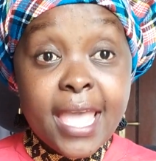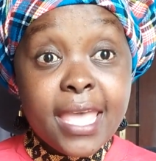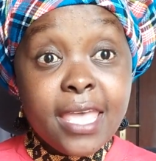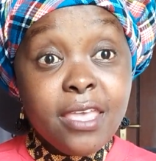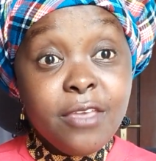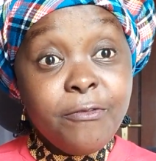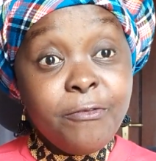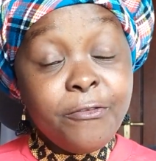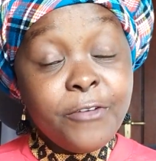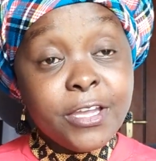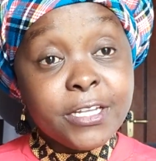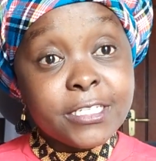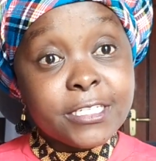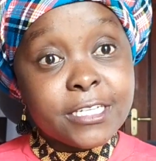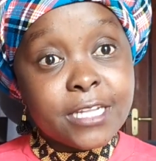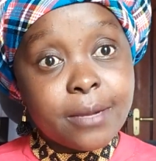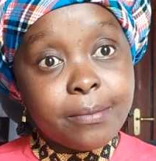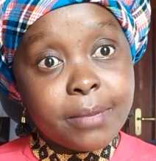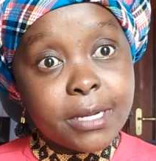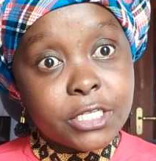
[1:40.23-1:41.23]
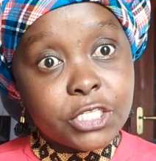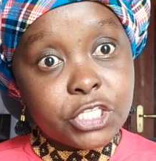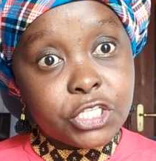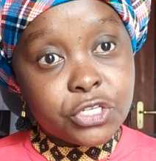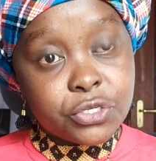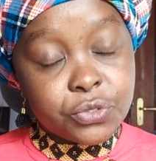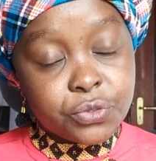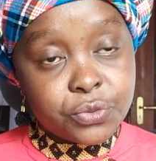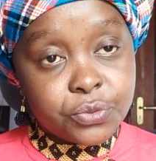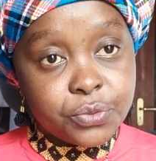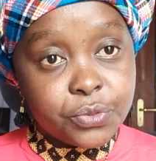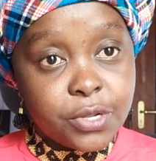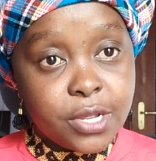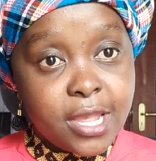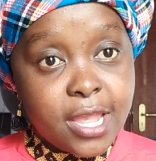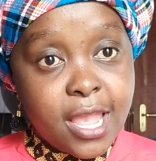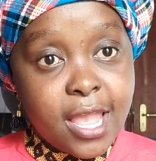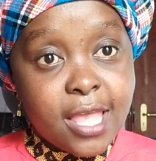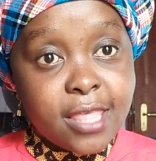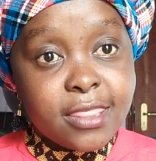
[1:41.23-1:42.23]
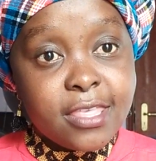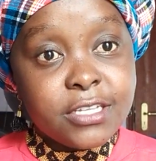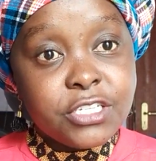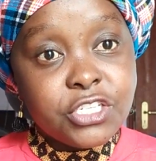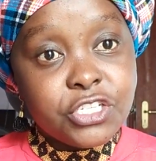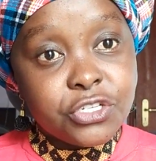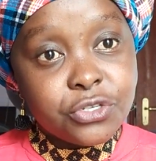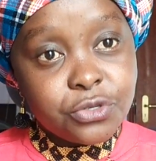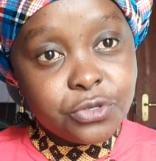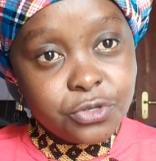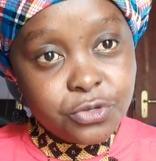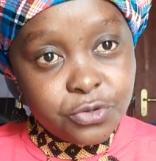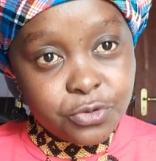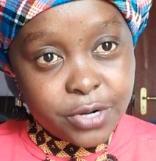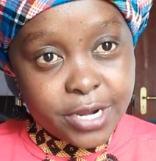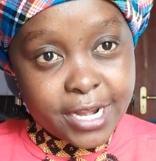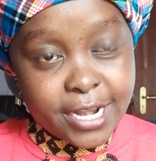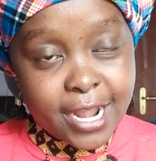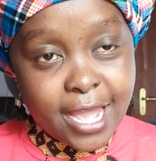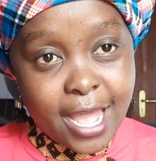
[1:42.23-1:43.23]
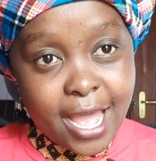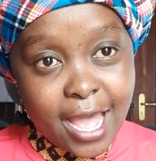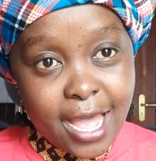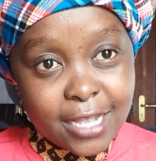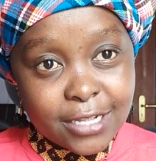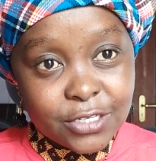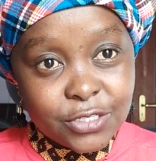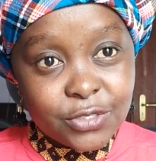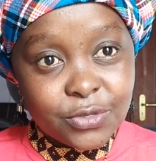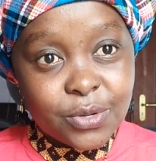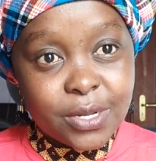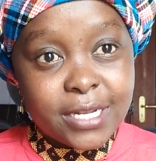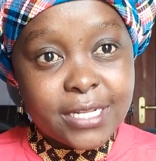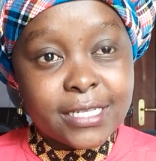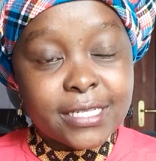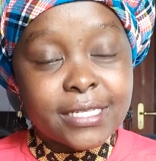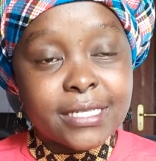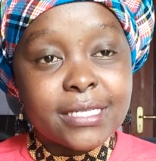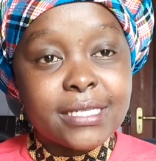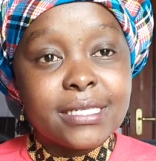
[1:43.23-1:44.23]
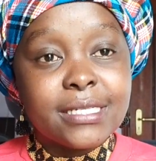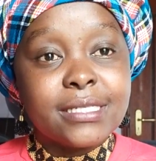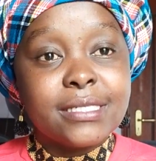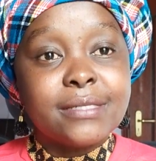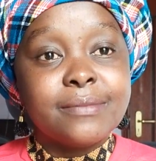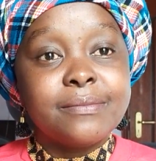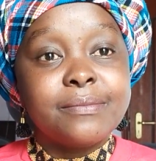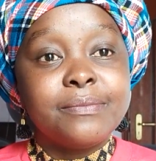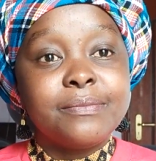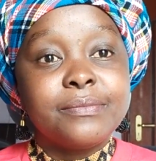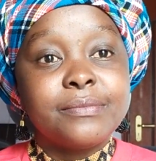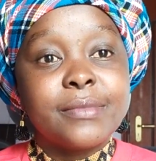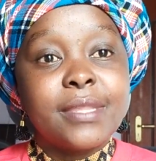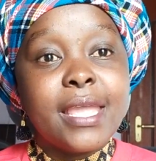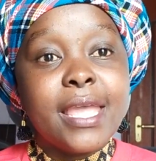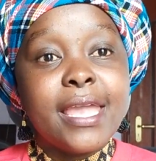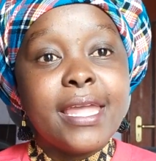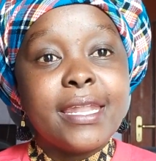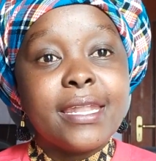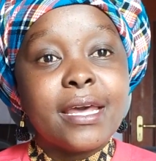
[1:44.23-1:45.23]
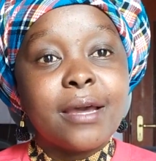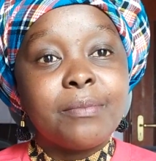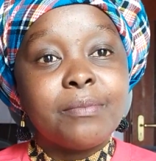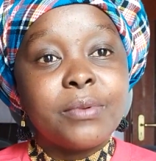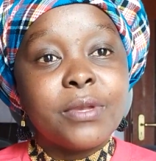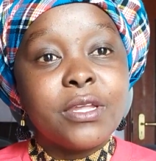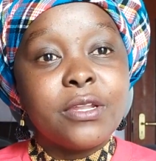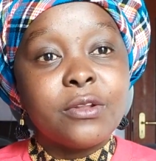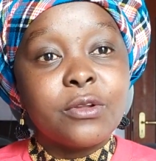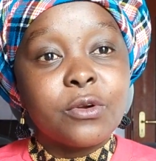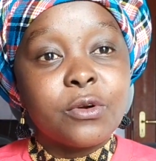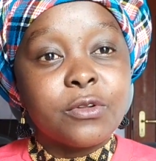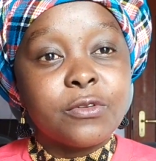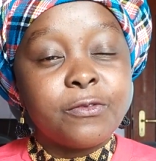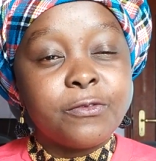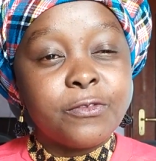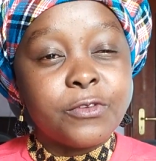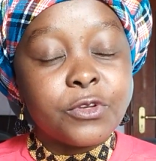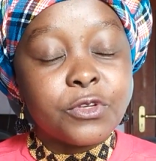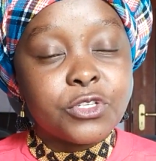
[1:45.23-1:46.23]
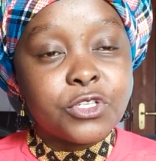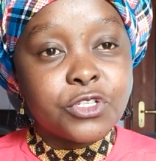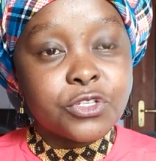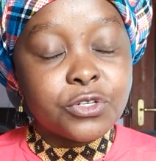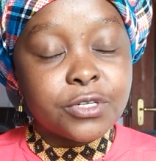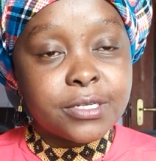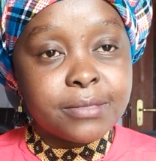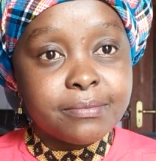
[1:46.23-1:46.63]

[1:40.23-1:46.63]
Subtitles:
Effect number 2. The children actually end up in confusion.